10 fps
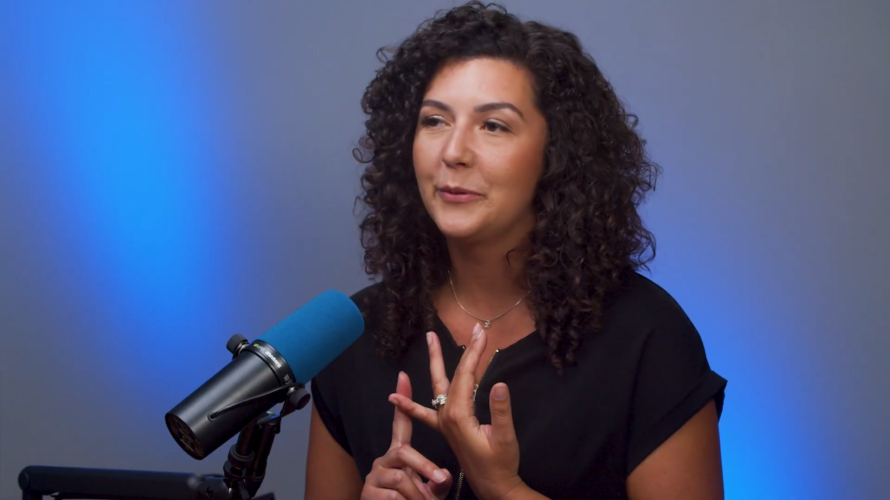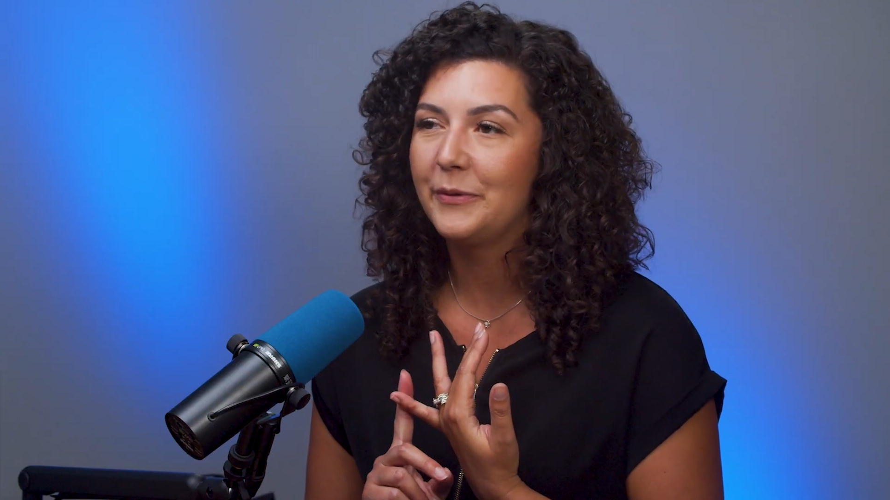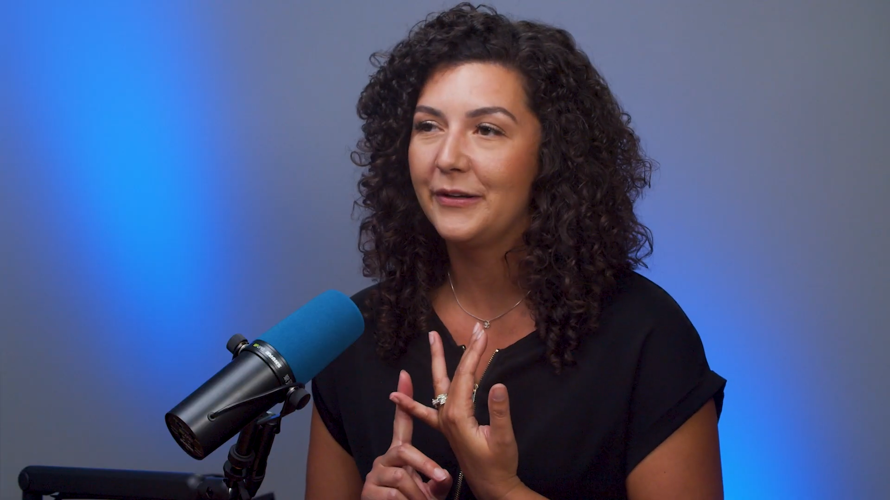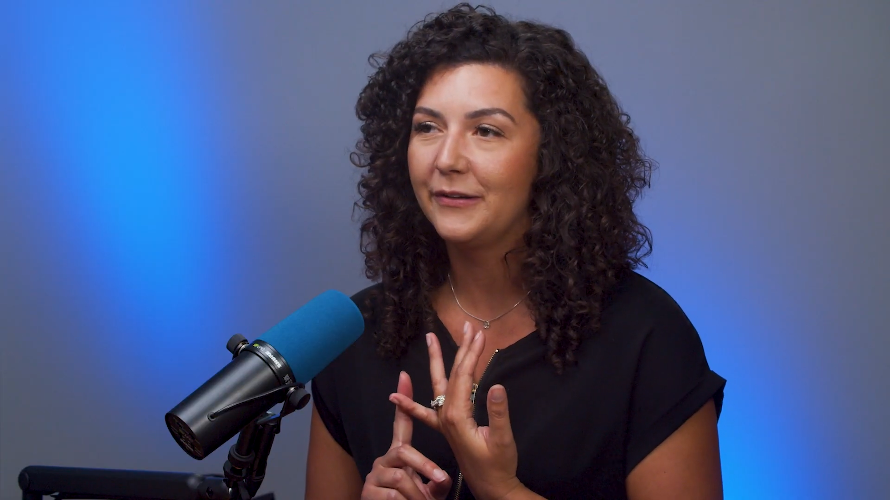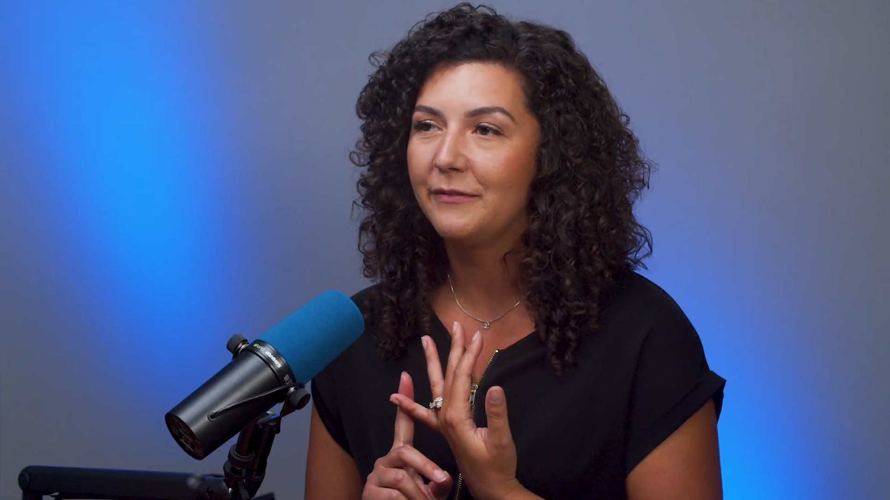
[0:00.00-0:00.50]

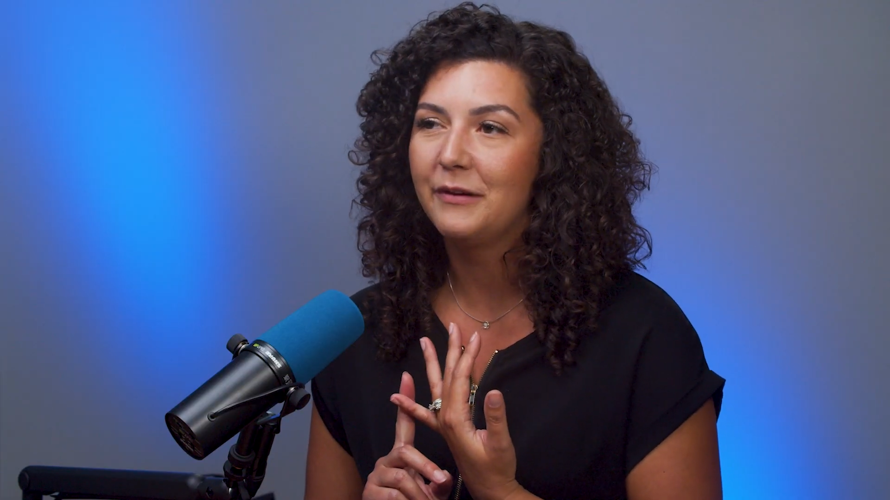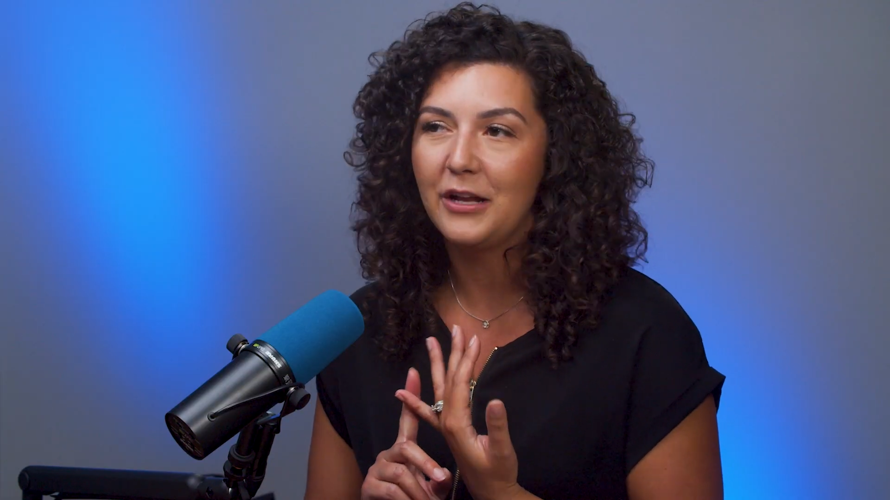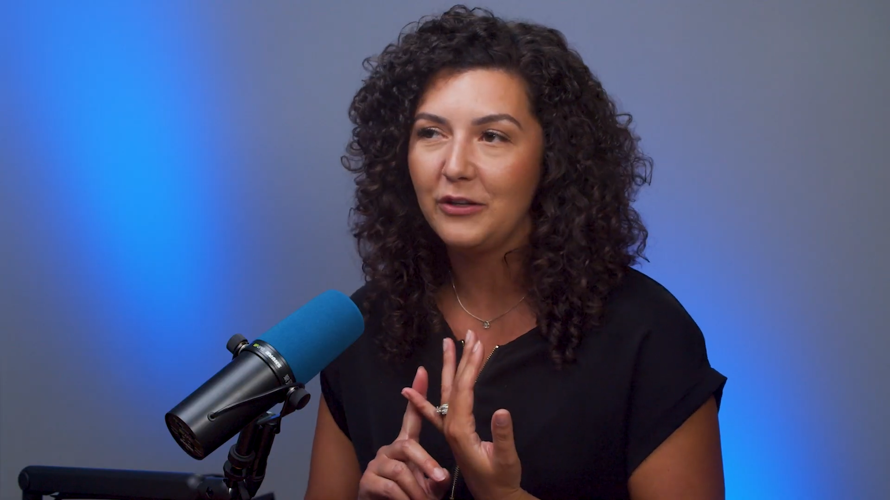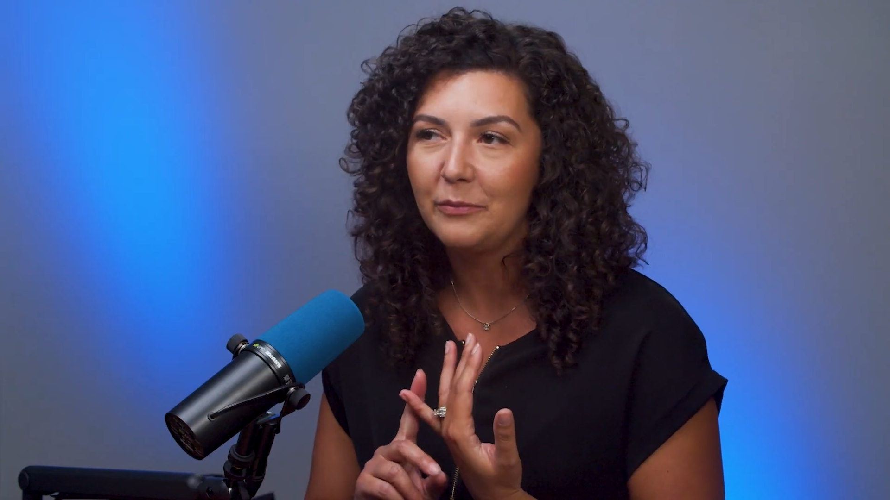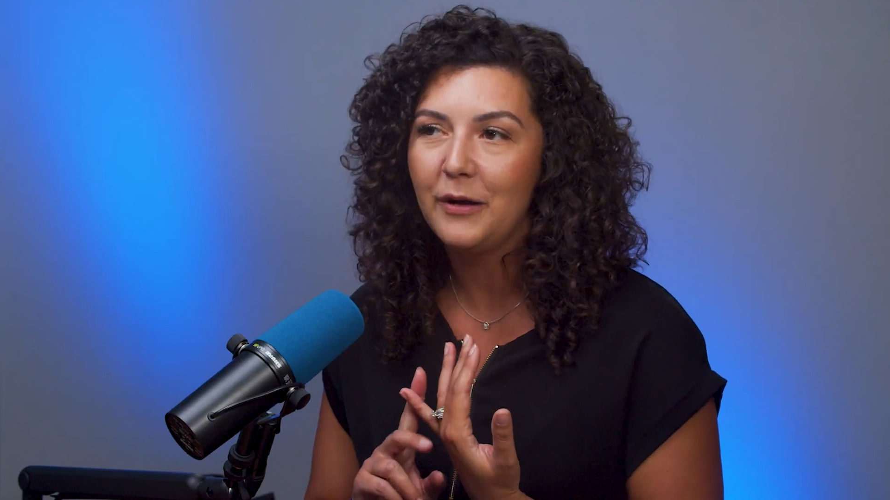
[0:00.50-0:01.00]
appeal,
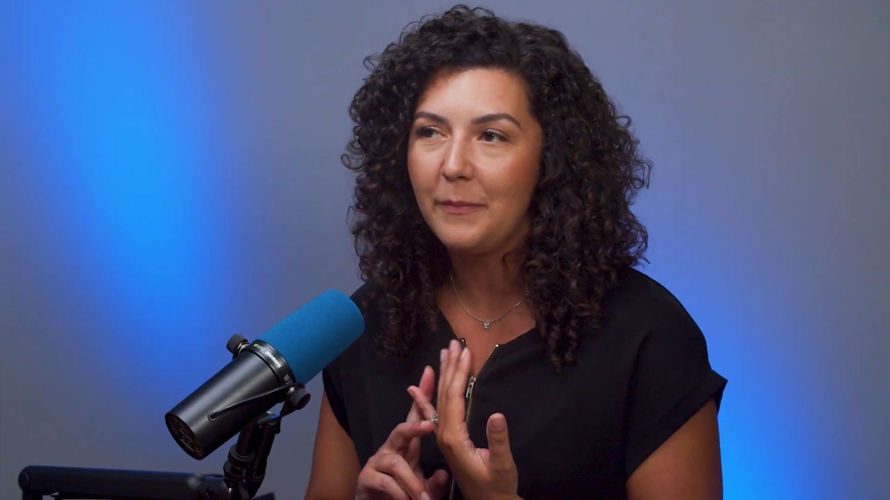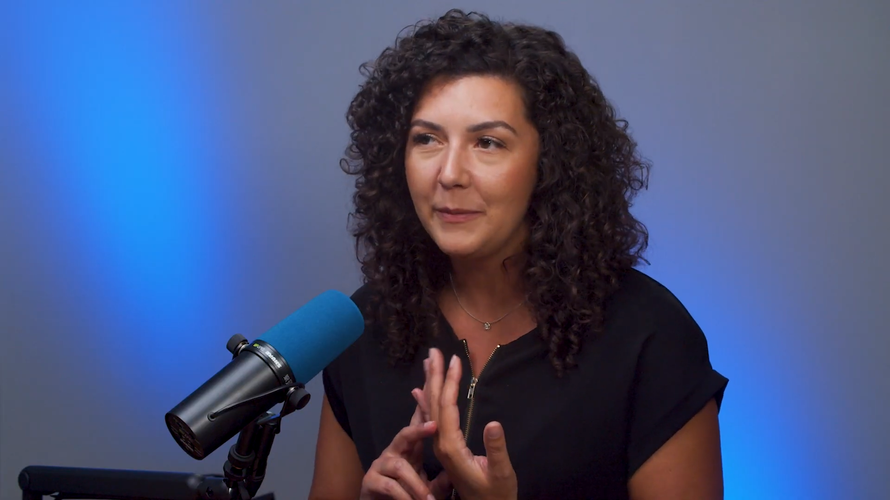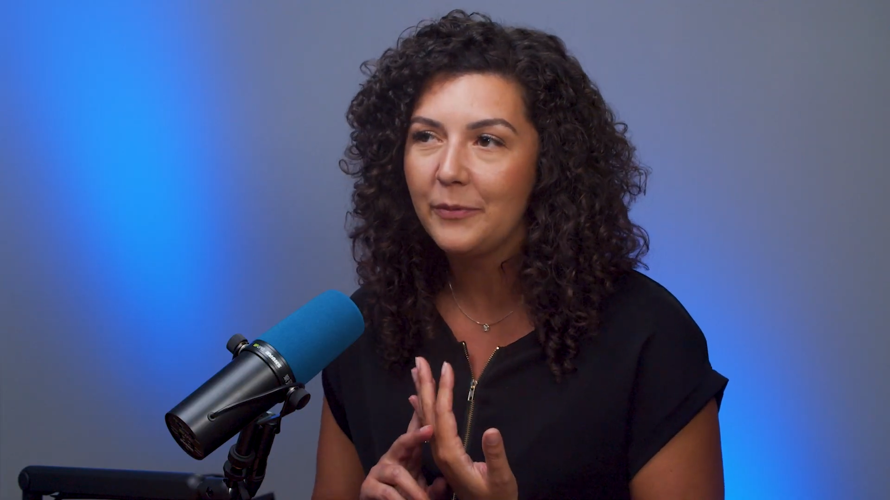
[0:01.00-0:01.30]
and you're probably